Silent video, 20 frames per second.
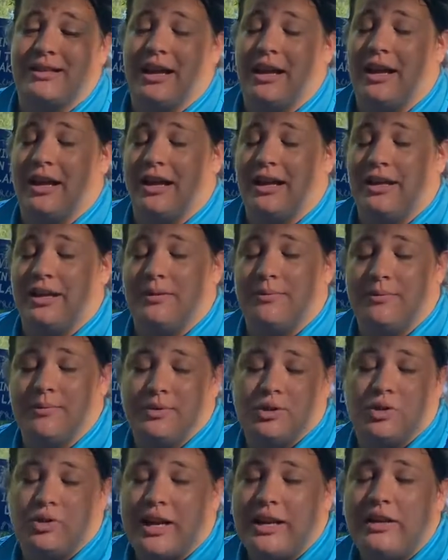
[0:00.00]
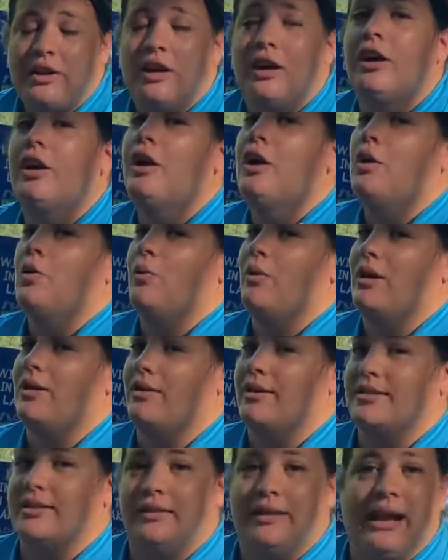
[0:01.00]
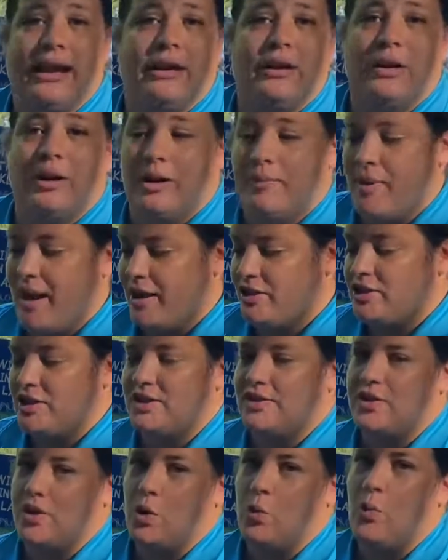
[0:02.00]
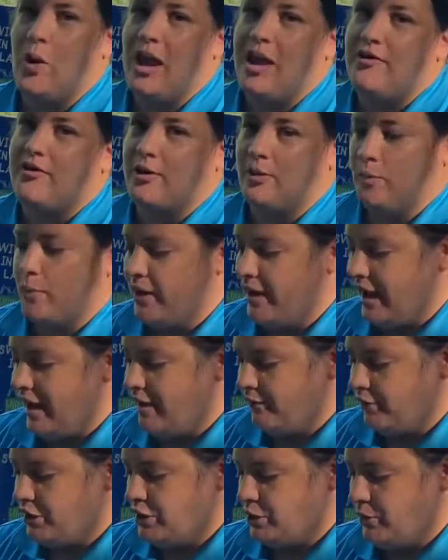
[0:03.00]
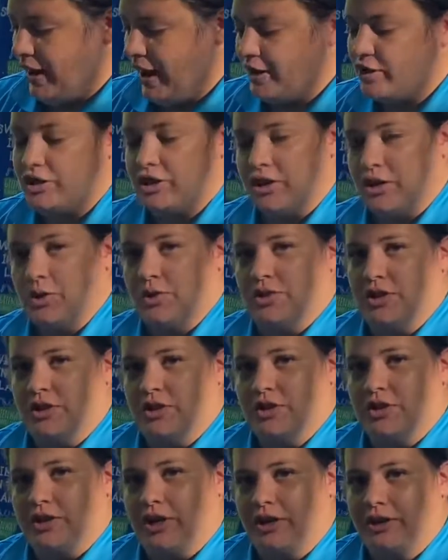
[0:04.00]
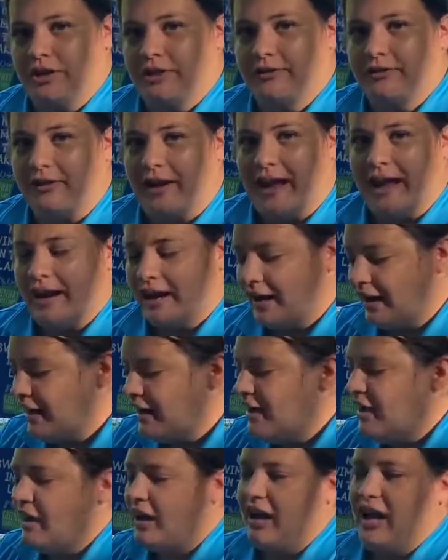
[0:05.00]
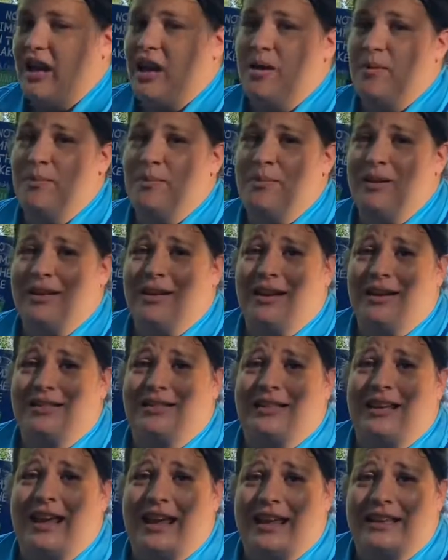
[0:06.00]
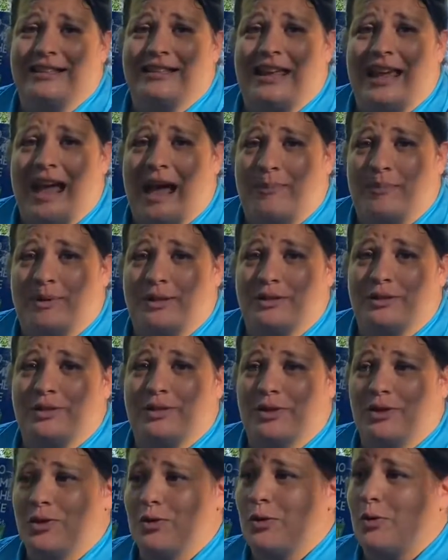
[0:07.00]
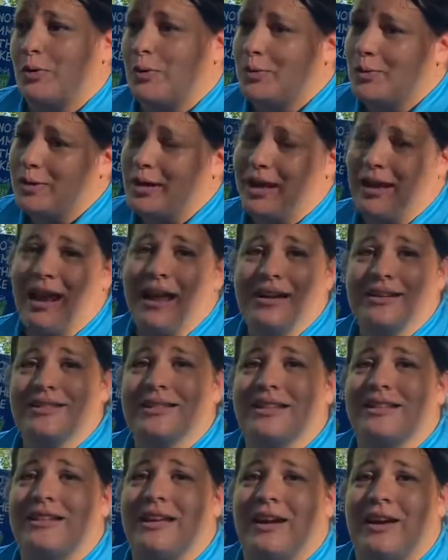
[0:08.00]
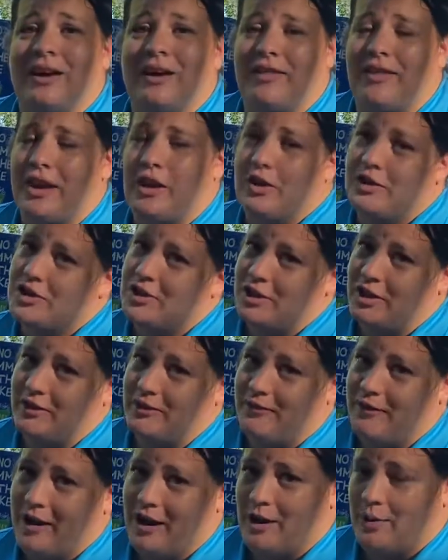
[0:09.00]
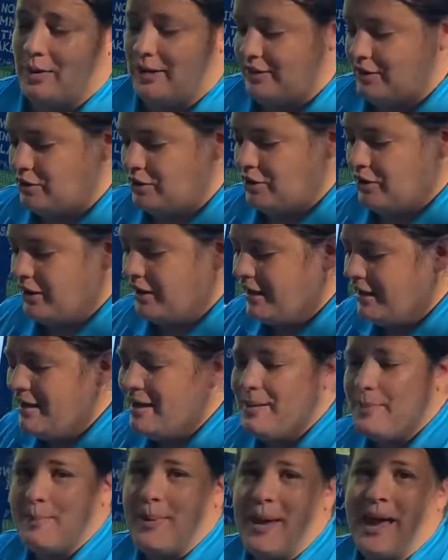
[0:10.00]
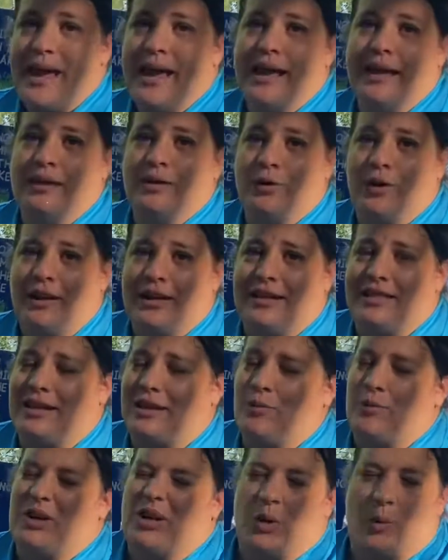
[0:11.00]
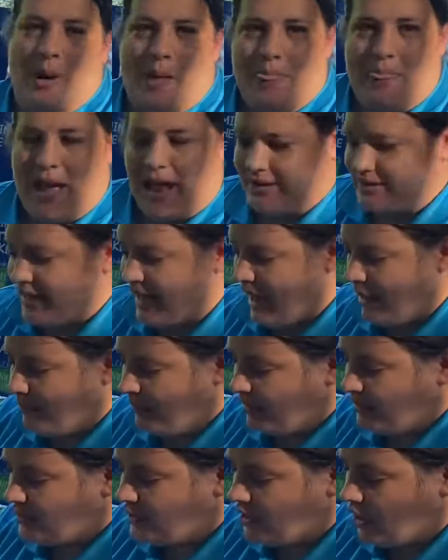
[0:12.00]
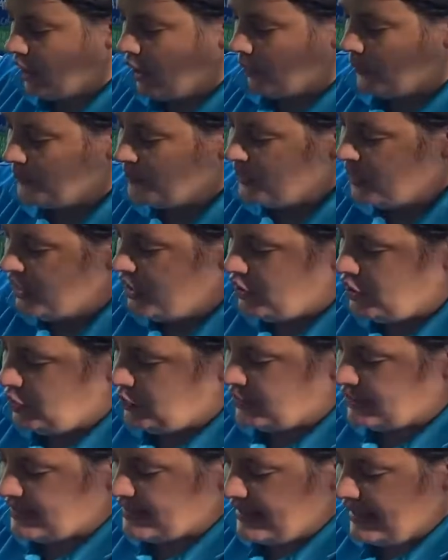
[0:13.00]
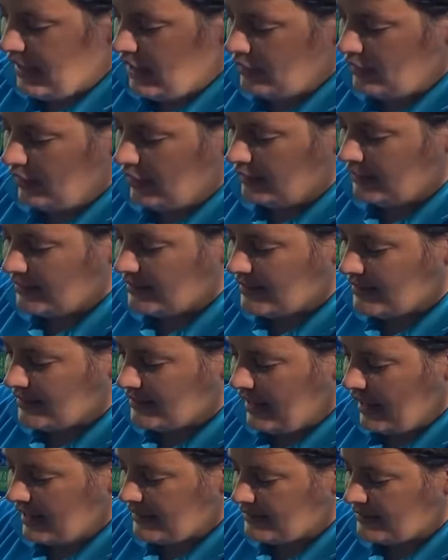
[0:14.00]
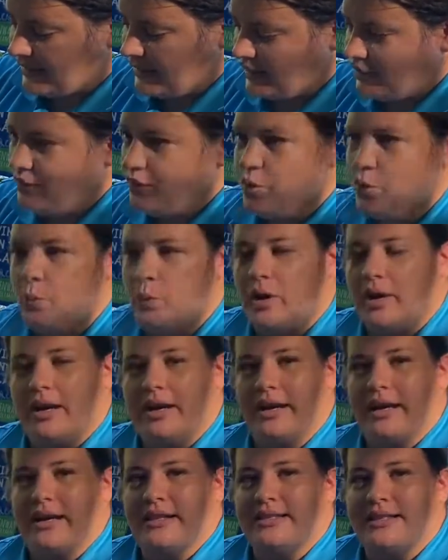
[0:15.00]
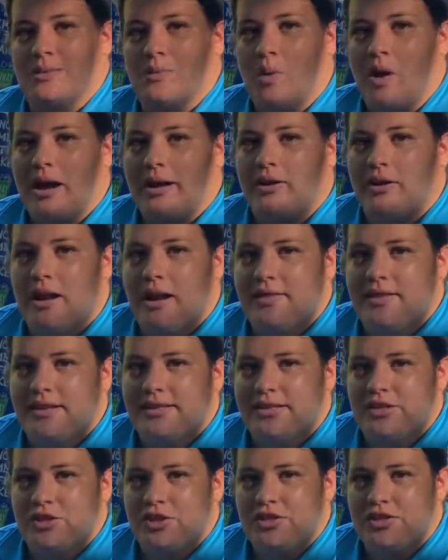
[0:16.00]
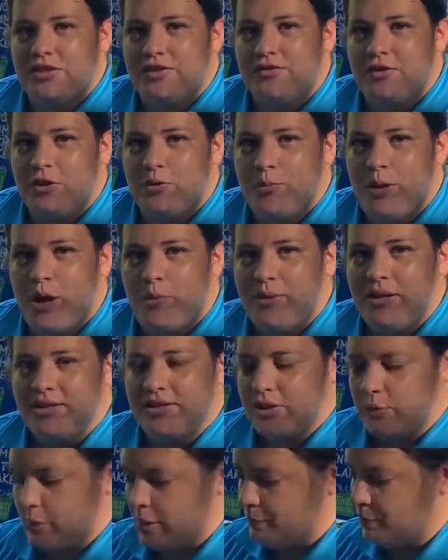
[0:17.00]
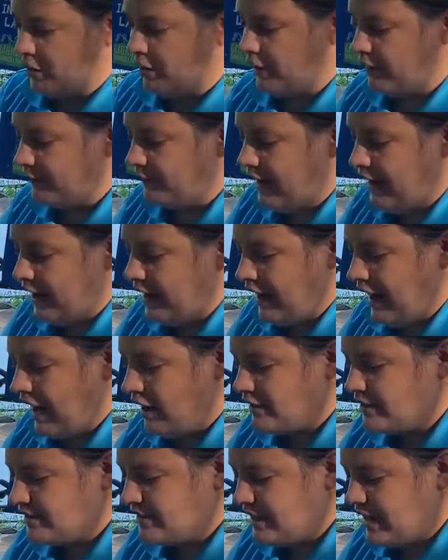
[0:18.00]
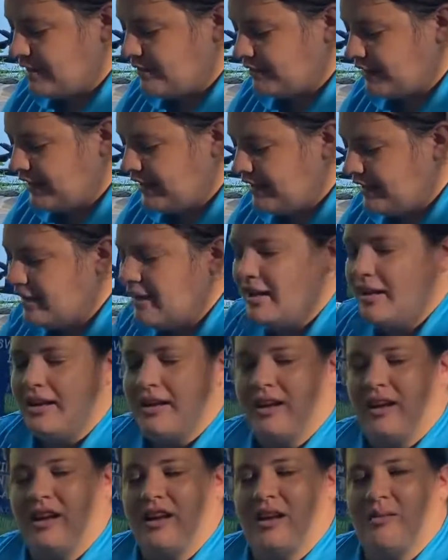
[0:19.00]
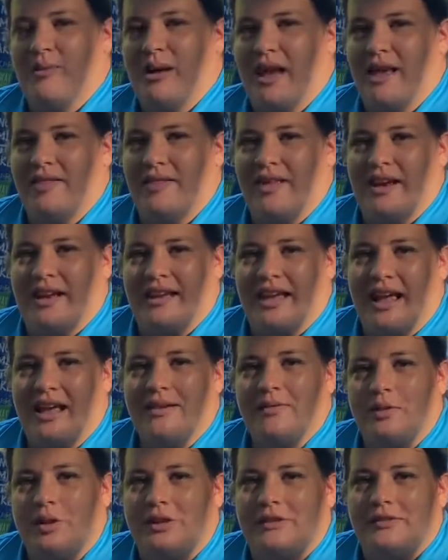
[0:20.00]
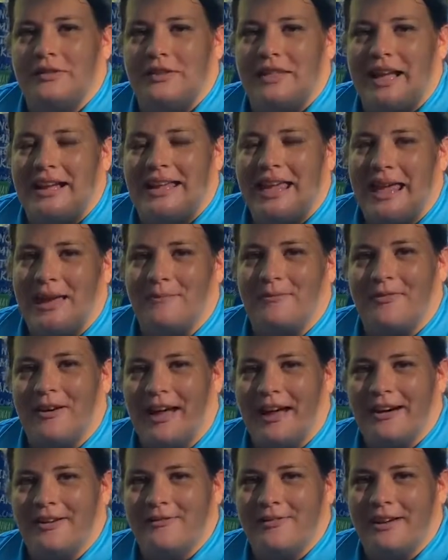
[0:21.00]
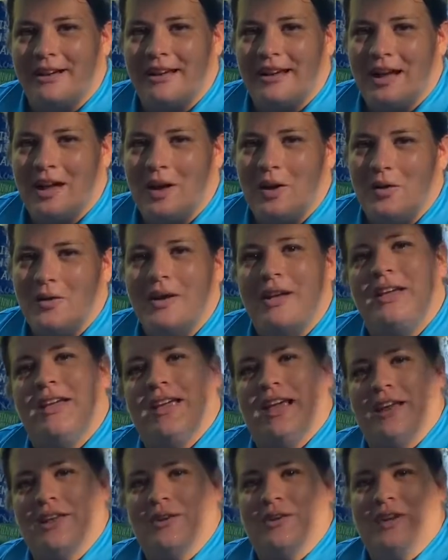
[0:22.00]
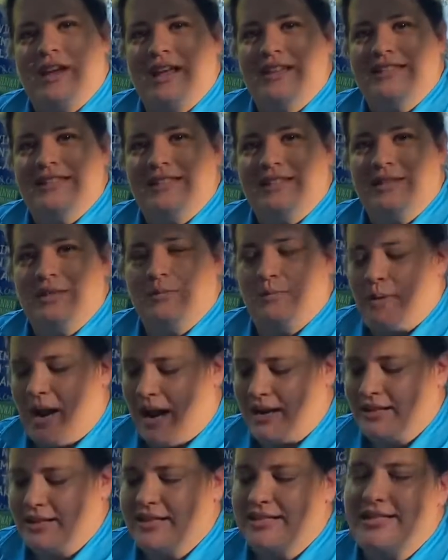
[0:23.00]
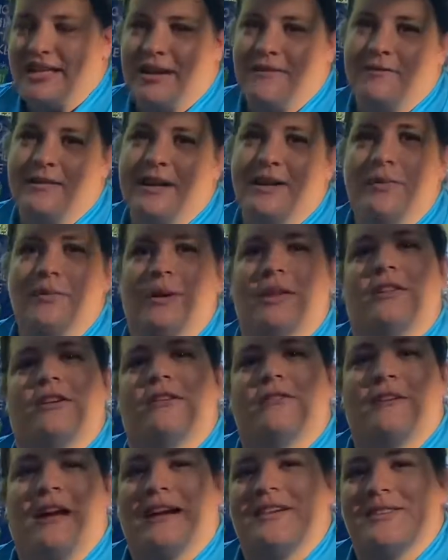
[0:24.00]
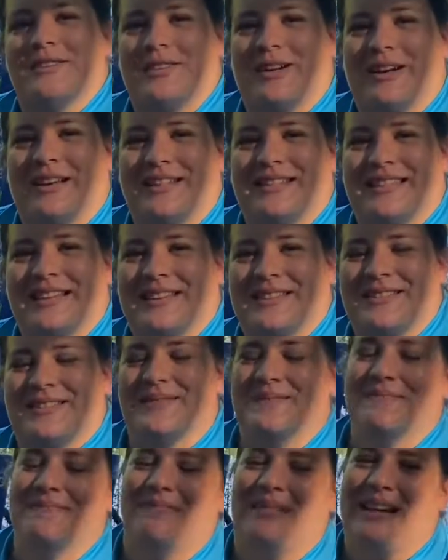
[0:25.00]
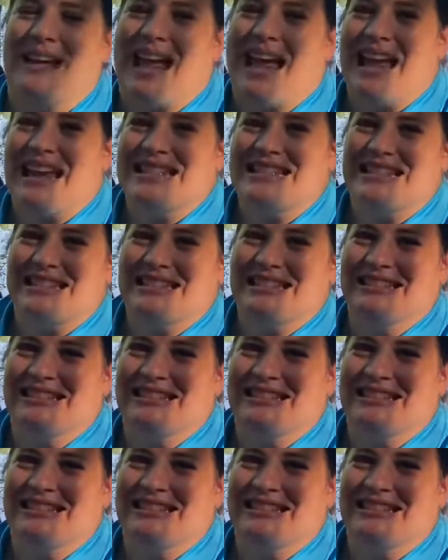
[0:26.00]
a striker, whether it's a lighter or matches, away from whatever you're actually using to start your fire, because in case they happen to connect in there and they could start a fire within your bag or anything, and we don't want that to happen. So you can see how long this is lasting. We're gonna get some water on this in just a few moments, so we put our fire out safely. And then again, look for that campfire video, and you guys practice safely with your fire starting skills. Bye guys.